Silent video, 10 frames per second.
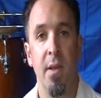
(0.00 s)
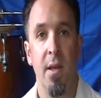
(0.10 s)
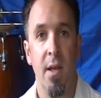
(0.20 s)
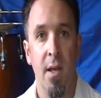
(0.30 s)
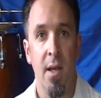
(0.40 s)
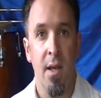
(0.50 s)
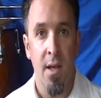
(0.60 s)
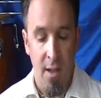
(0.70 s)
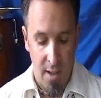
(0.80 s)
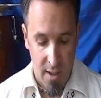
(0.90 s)

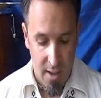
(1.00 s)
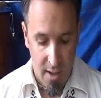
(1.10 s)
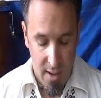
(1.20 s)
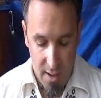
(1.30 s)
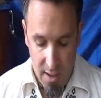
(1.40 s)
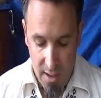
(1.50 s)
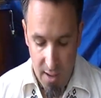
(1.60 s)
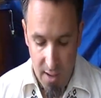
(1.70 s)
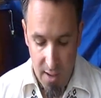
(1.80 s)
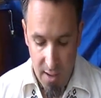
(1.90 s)

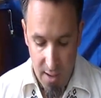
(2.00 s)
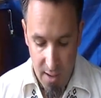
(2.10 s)
Nobody speaks.